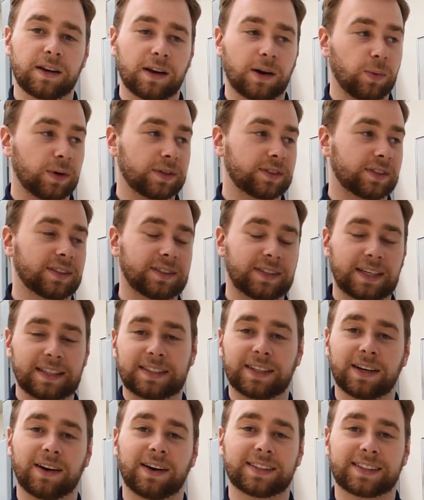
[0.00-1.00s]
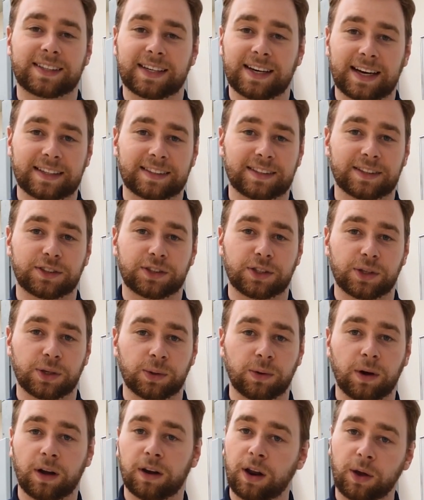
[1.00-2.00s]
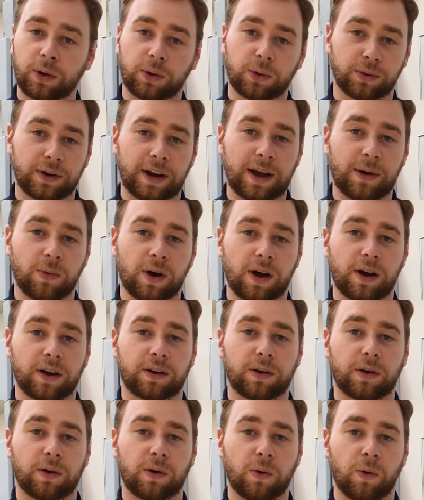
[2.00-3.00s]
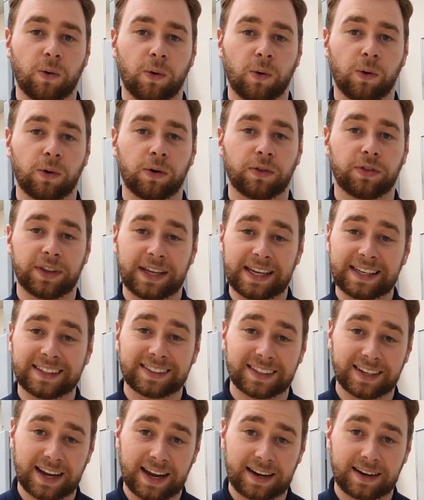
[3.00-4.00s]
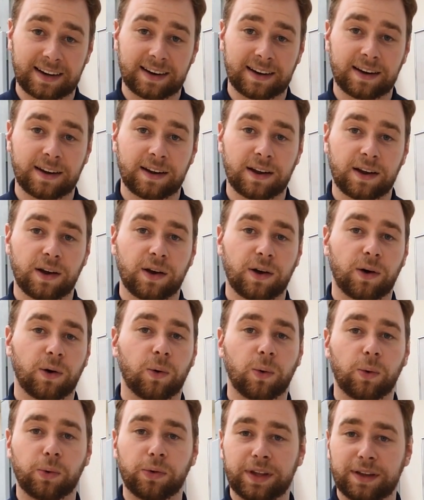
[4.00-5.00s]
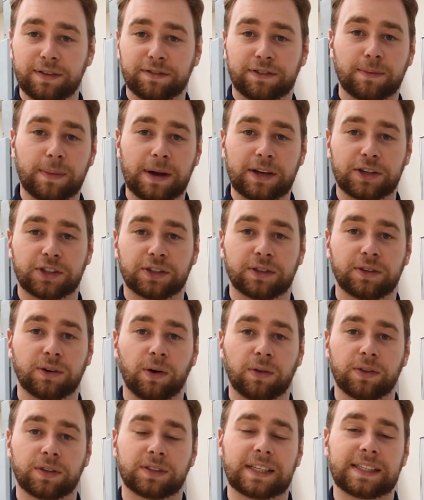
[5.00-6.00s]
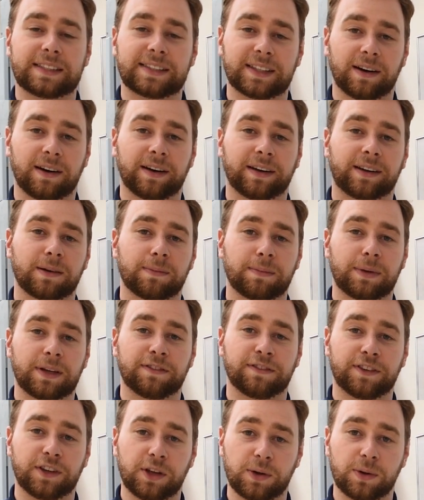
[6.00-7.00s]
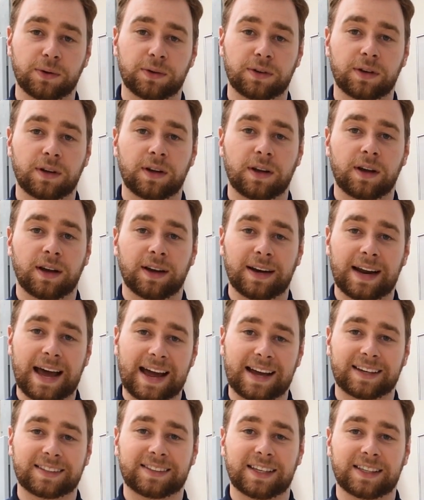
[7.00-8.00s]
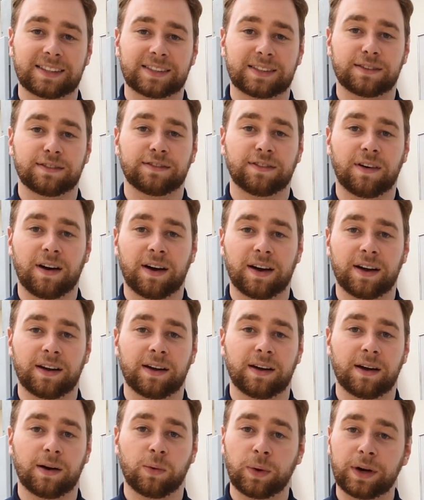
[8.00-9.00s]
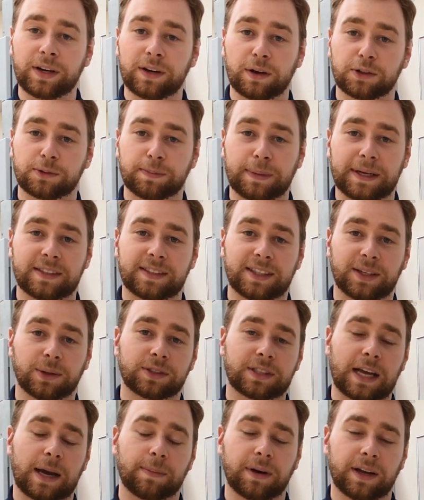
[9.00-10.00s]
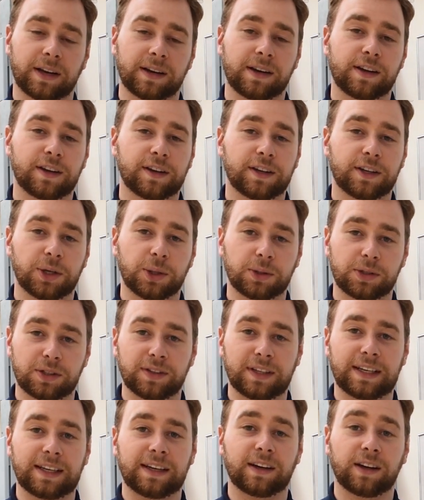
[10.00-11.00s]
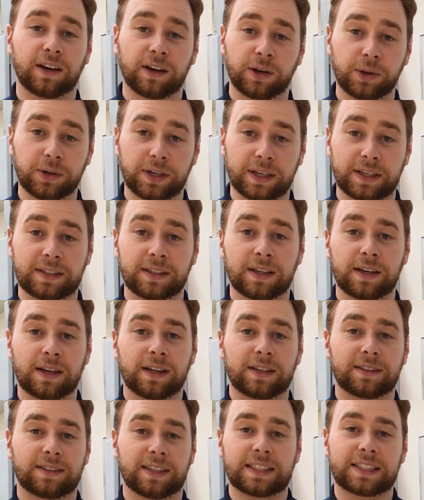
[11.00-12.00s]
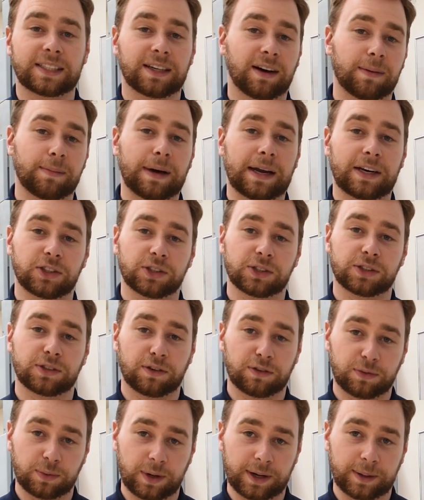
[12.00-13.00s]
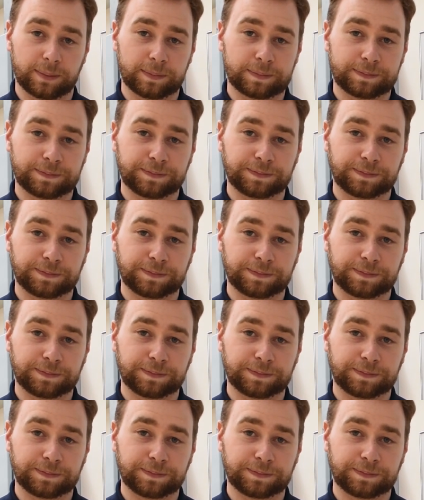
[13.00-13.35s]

Now, once the D T I is connected to a local network or the internet, all the information on the D T I can be viewed and accessed via a Windows P C or tablet using the included D T I Manager software.